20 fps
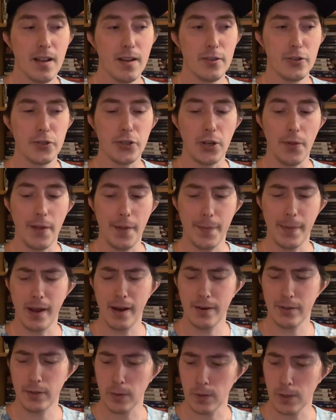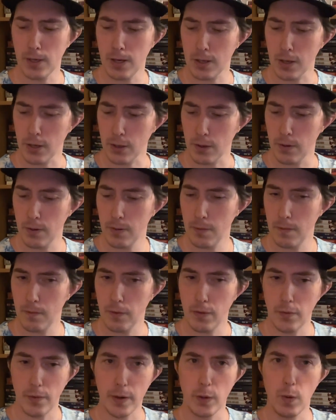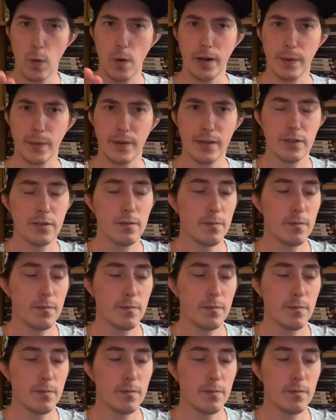saw that that too long ago for recording this.